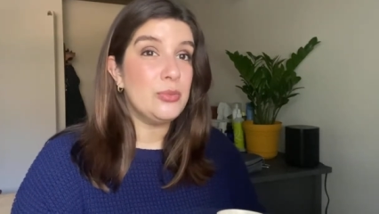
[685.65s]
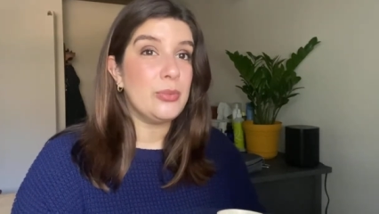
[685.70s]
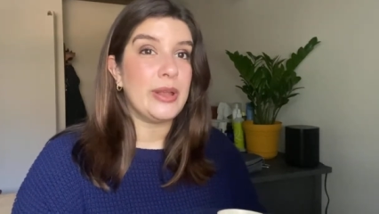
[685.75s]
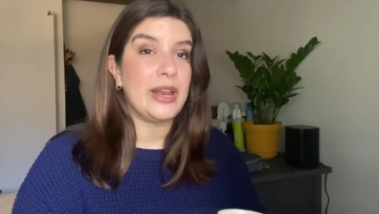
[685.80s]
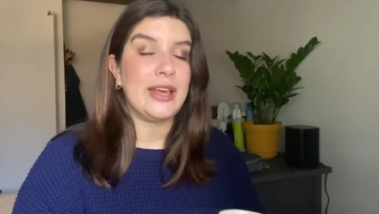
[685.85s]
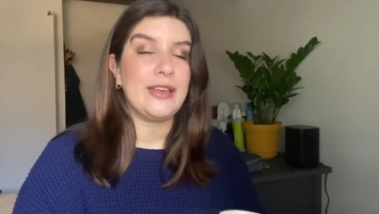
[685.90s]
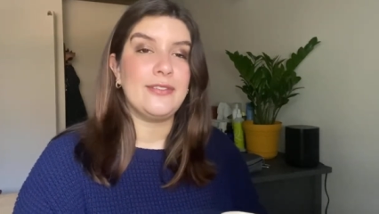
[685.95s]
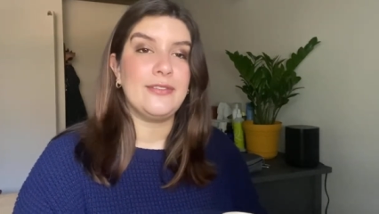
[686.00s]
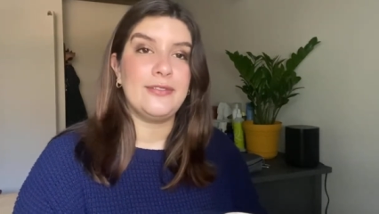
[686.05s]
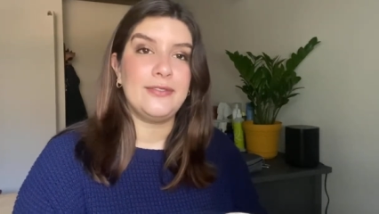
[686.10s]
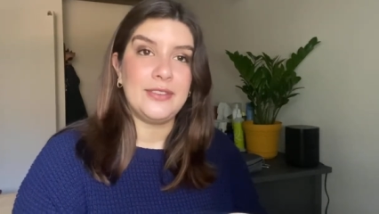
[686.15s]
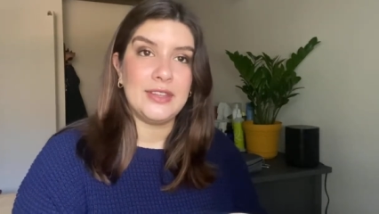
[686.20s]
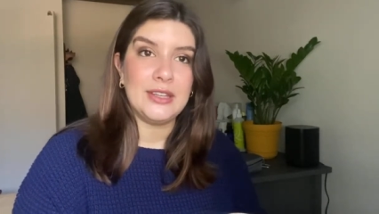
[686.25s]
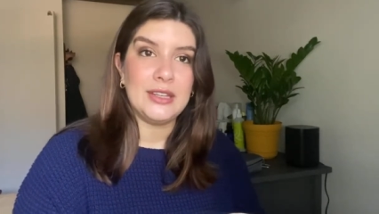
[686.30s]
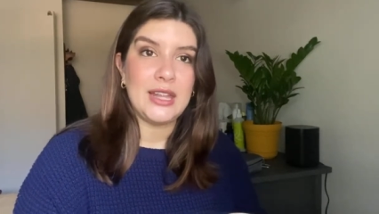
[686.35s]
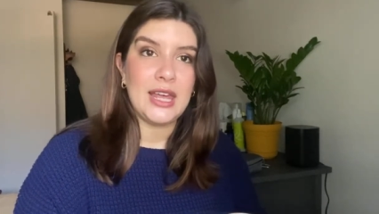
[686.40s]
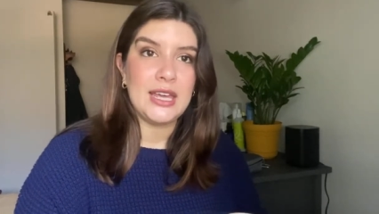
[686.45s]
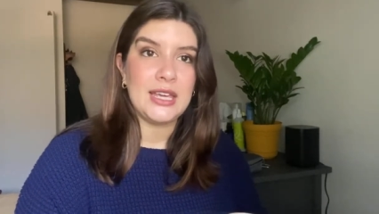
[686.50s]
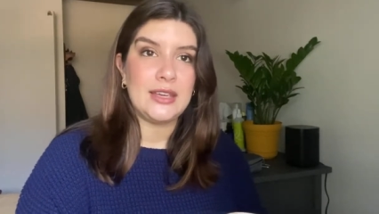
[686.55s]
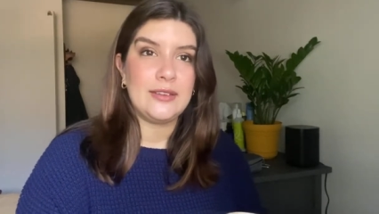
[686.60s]
but I feel
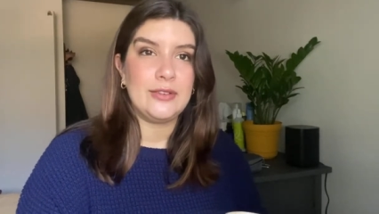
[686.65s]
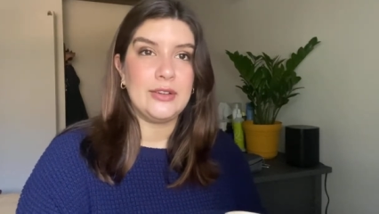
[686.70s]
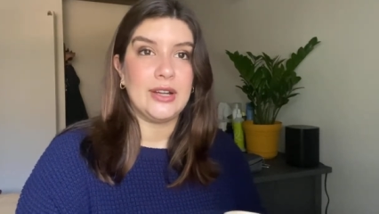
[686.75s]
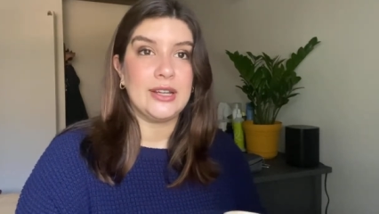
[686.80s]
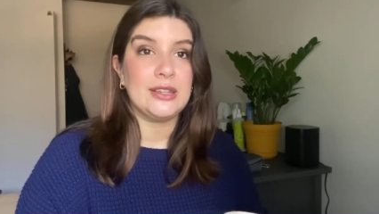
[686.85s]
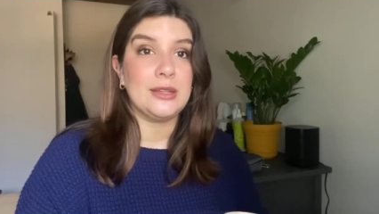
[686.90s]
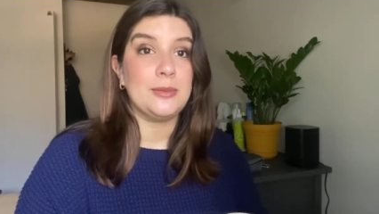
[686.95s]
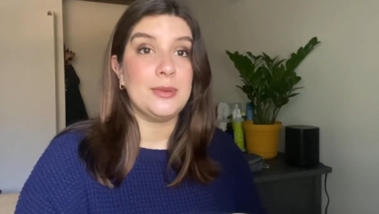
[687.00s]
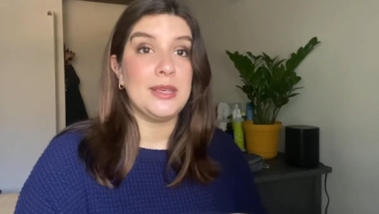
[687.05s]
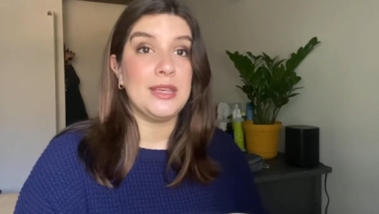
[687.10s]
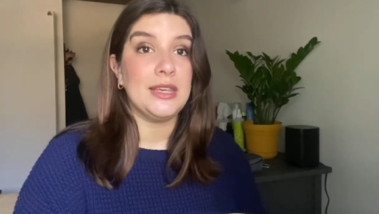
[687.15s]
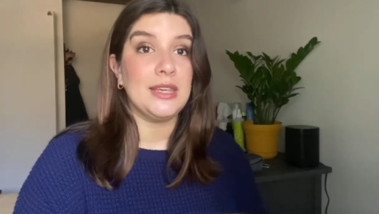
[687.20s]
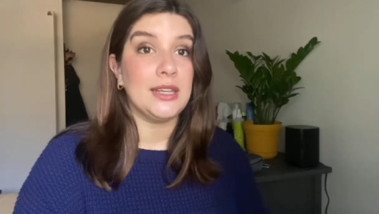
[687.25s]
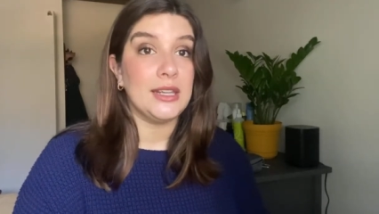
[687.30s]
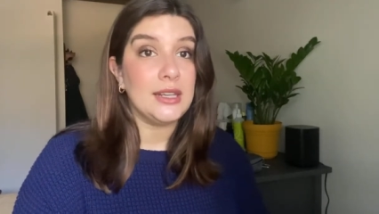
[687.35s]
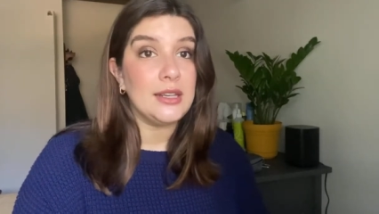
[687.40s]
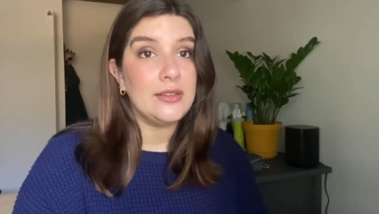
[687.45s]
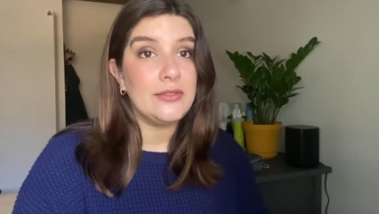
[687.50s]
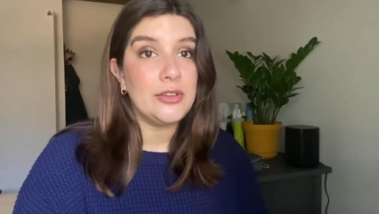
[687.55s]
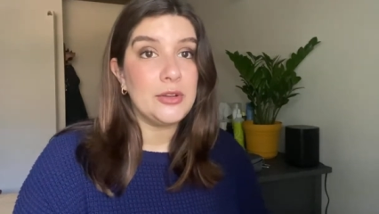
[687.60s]
like if you're at the
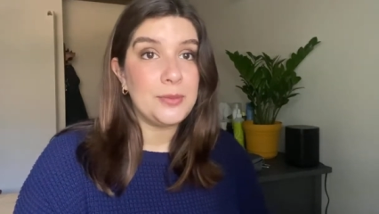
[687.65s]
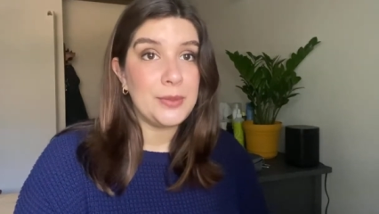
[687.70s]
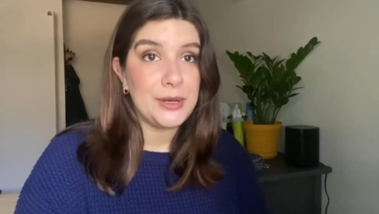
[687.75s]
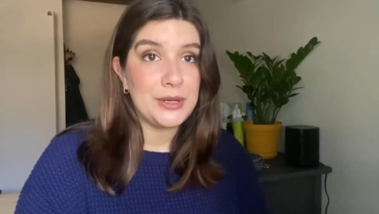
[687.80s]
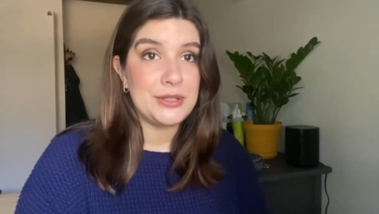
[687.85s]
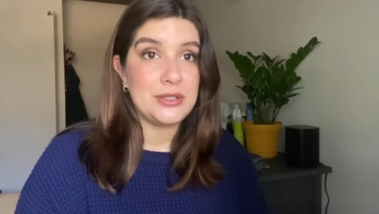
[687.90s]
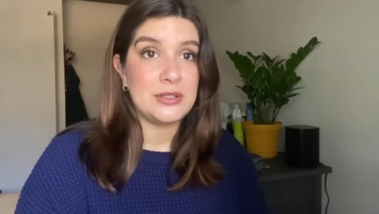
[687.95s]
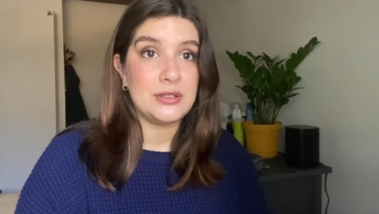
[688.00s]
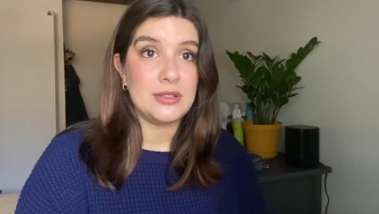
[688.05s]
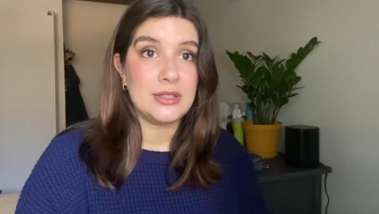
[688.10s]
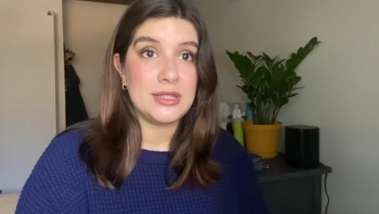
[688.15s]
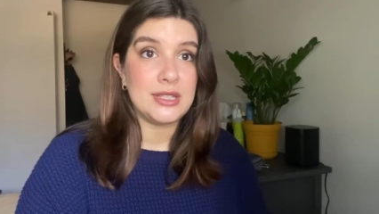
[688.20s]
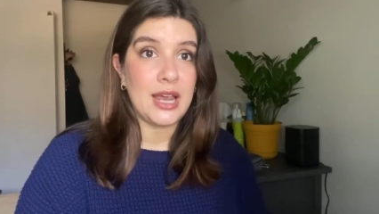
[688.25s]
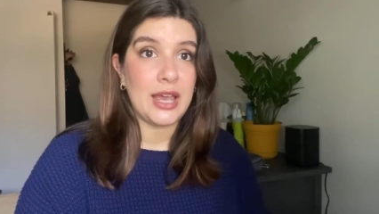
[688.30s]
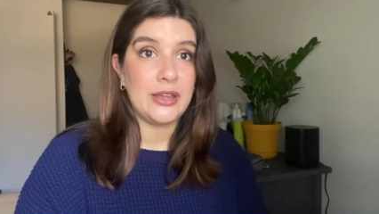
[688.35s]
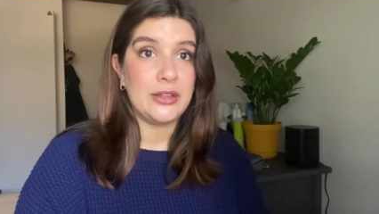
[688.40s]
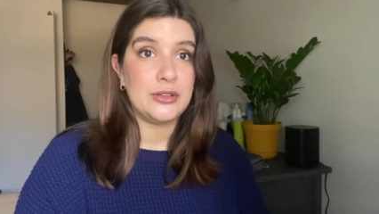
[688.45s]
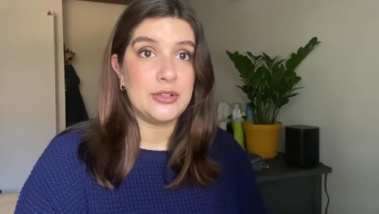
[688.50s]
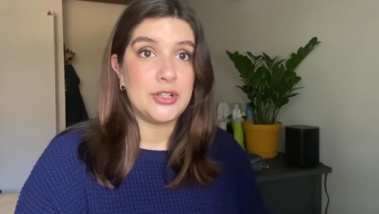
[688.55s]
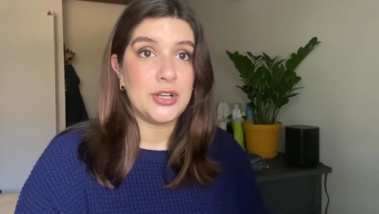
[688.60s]
beginning of your personal
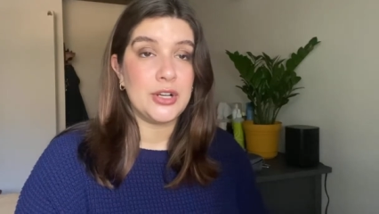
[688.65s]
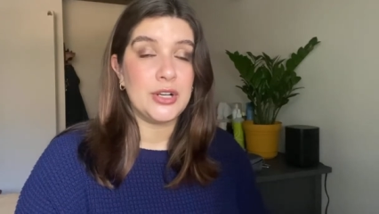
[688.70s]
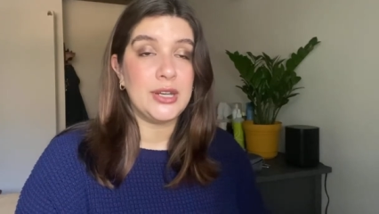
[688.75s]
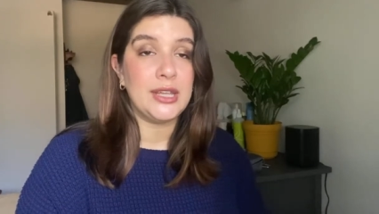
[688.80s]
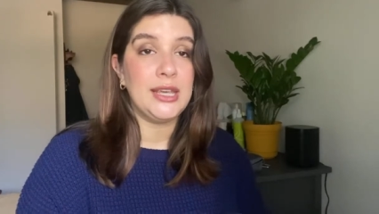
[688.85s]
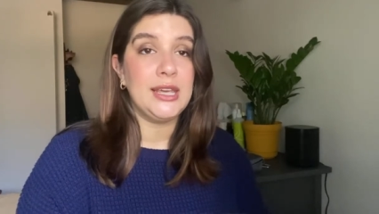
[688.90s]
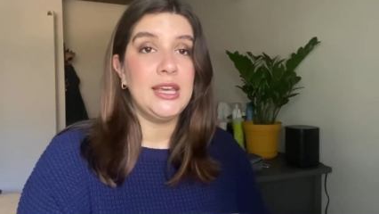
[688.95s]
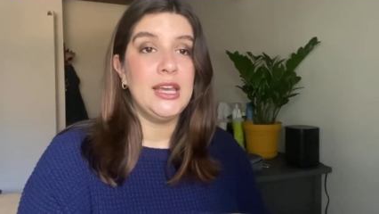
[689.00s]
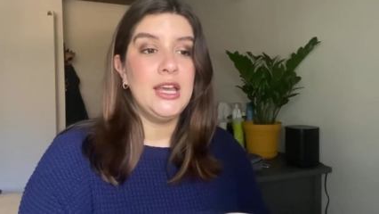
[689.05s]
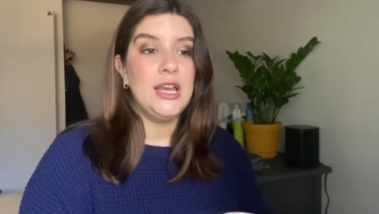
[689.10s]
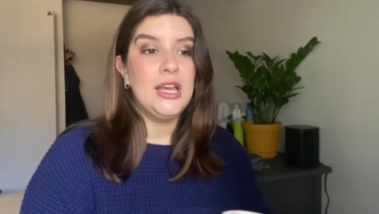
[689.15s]
style journey,